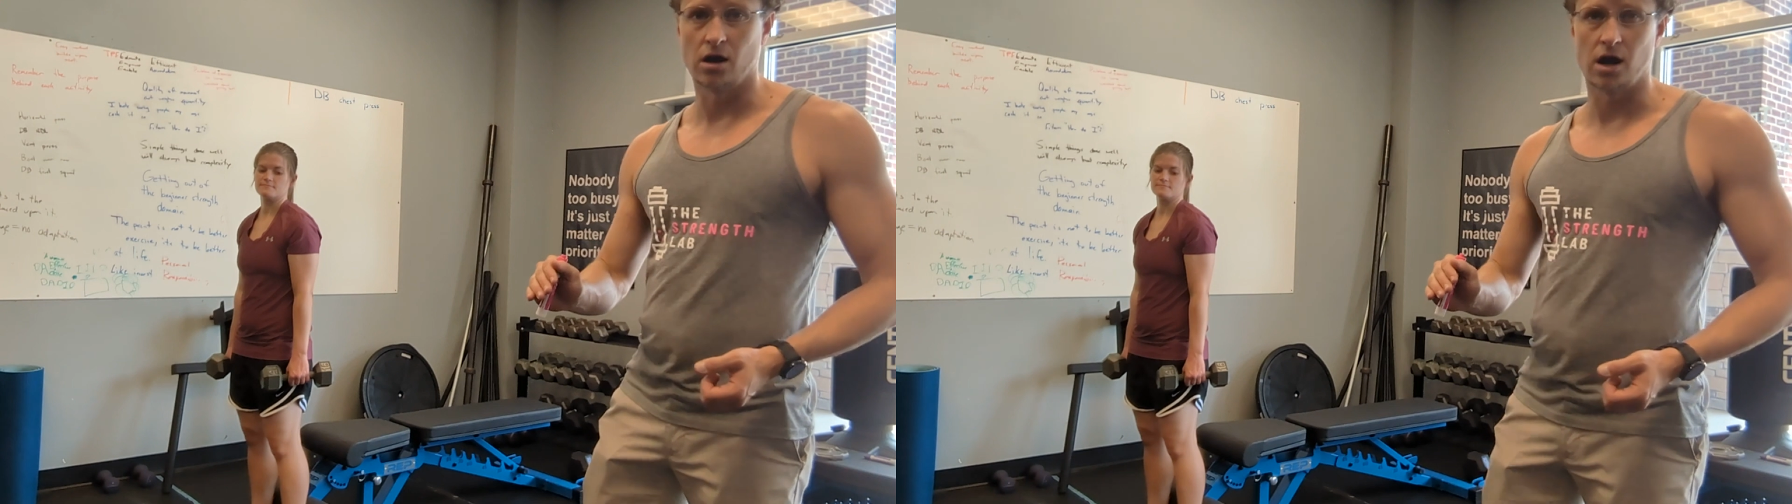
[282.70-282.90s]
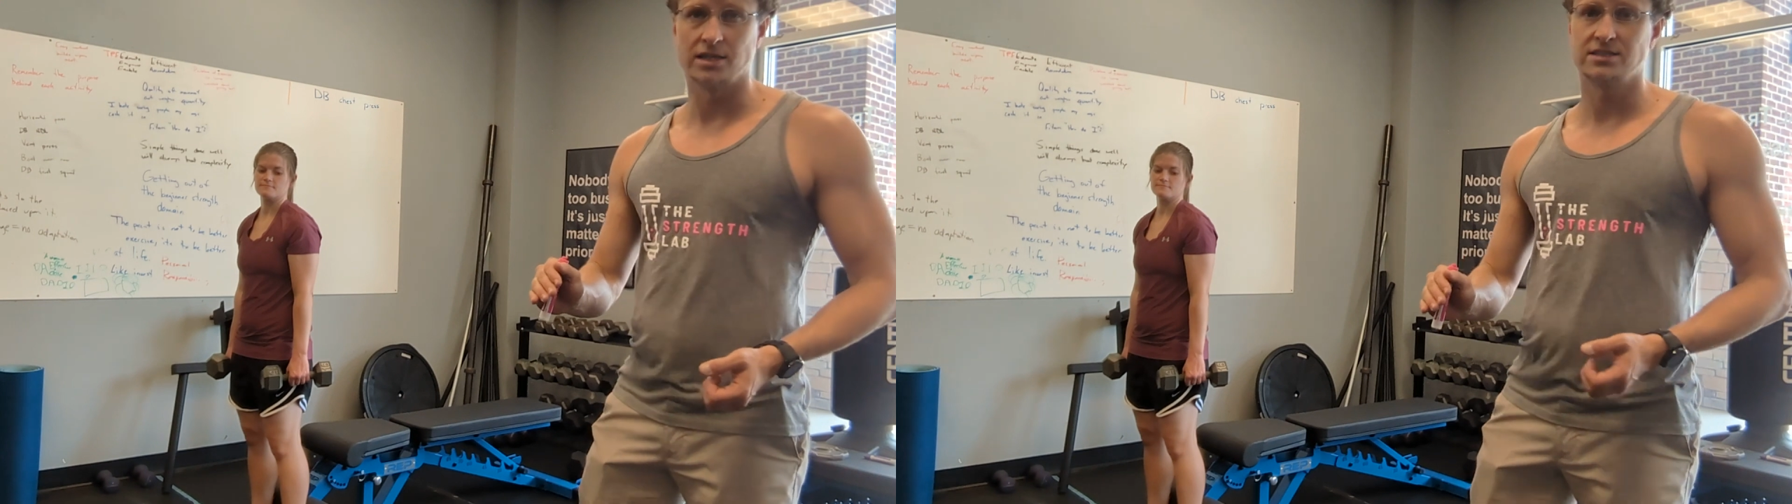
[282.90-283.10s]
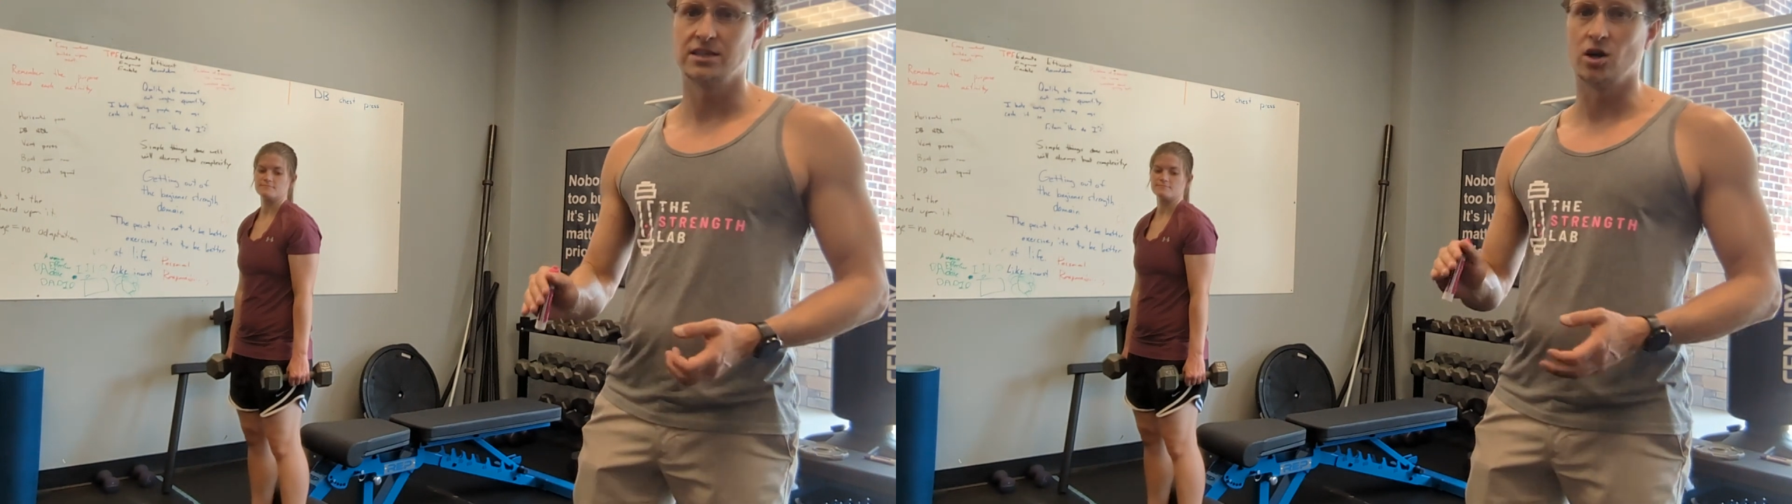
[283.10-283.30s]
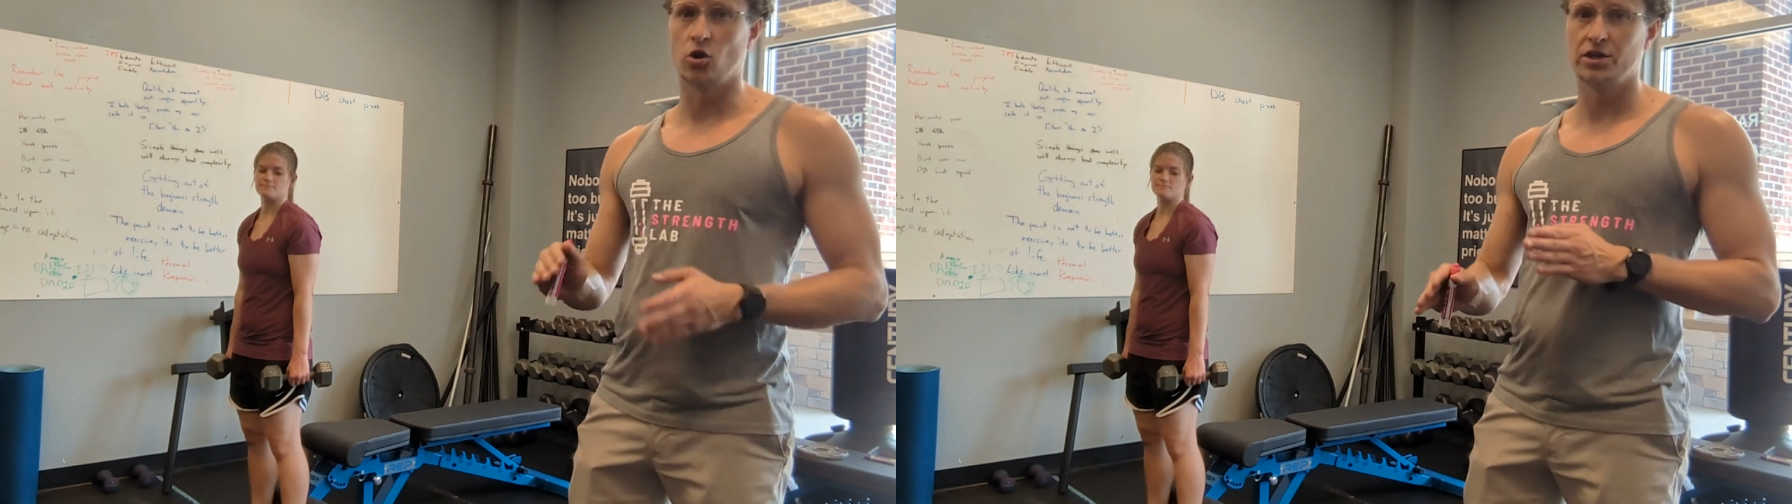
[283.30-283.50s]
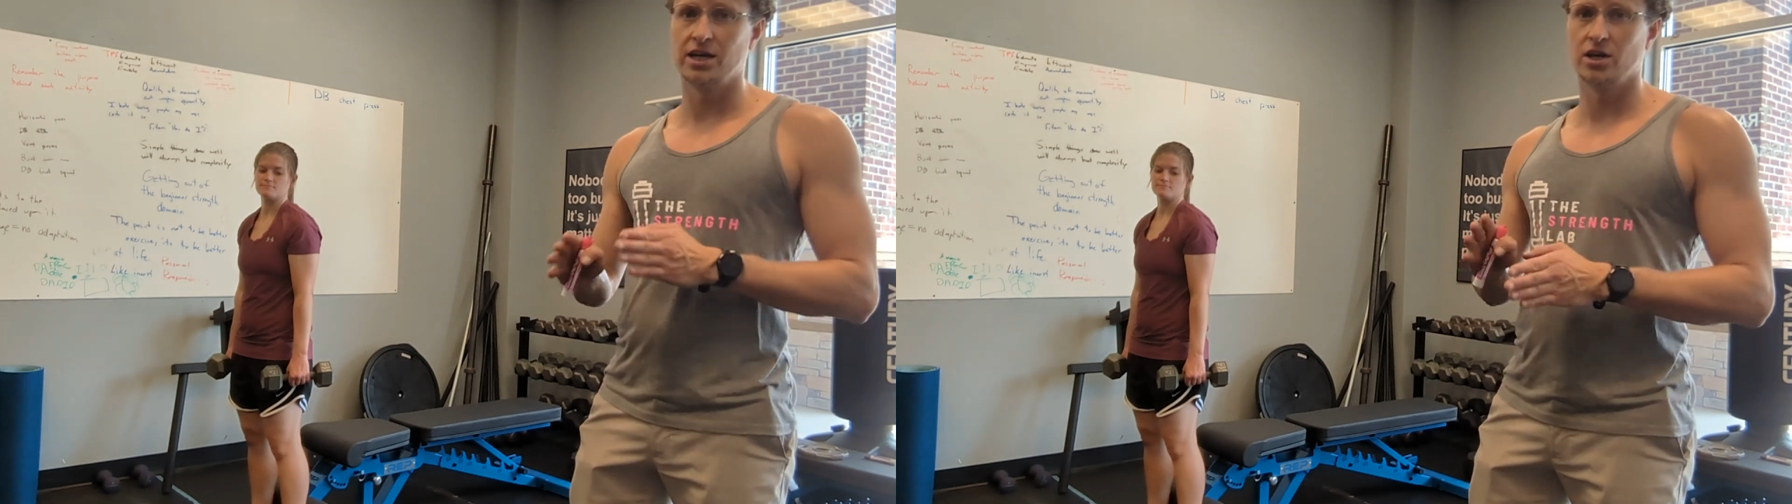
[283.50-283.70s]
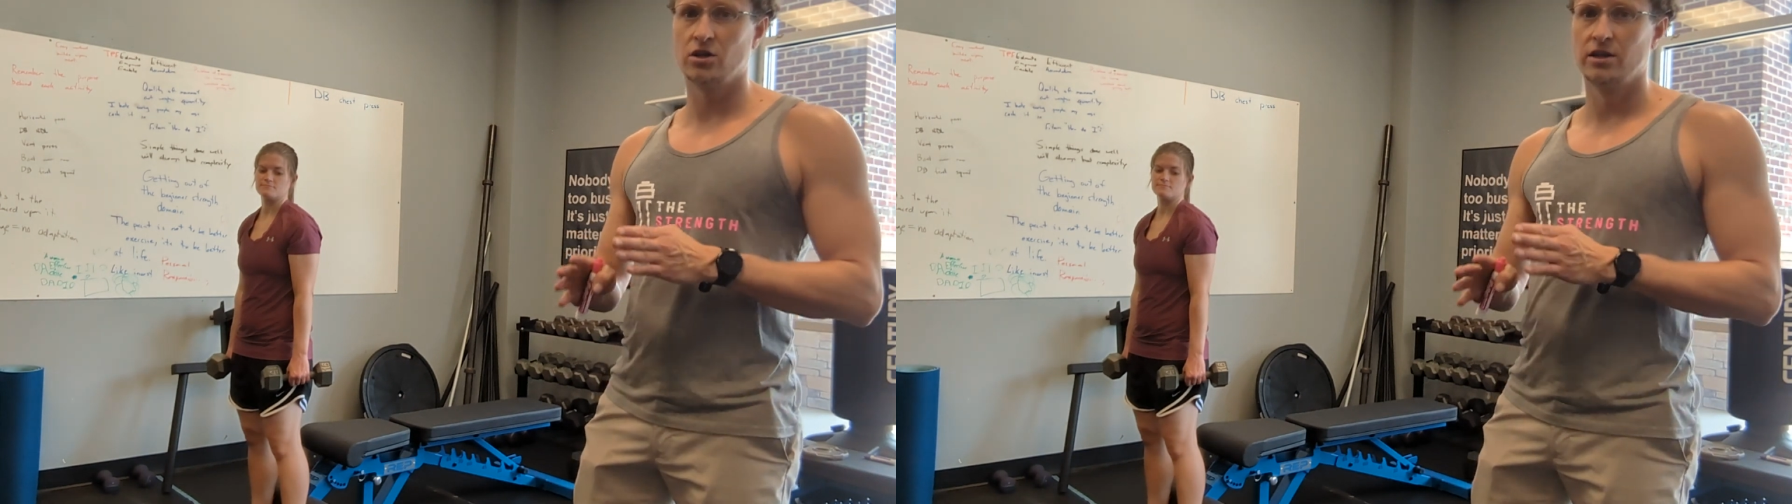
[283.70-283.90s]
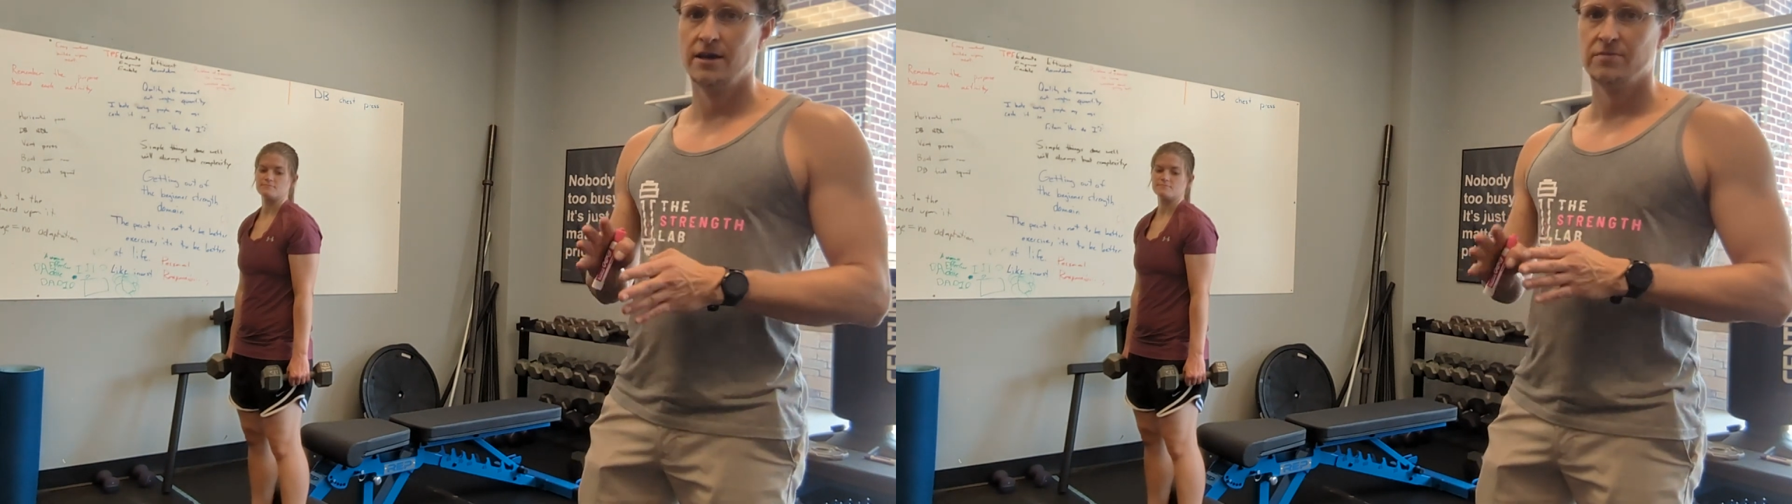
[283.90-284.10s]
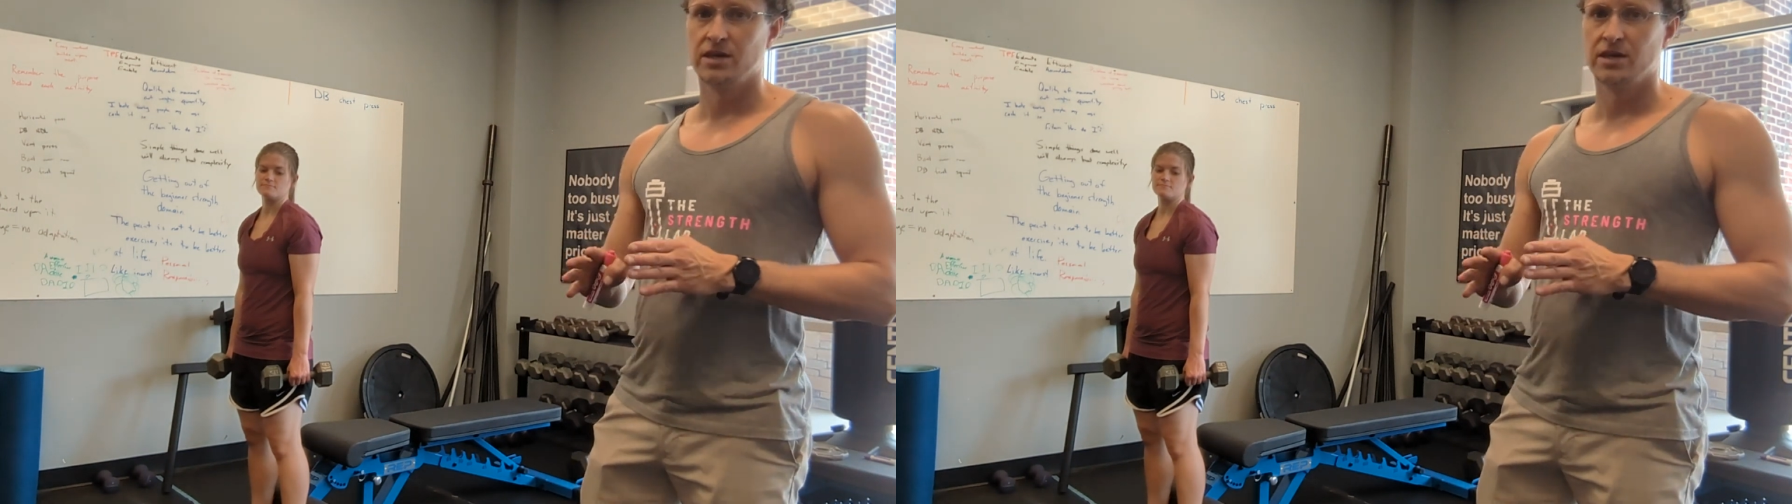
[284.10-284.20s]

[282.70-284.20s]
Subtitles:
I'd say the RDL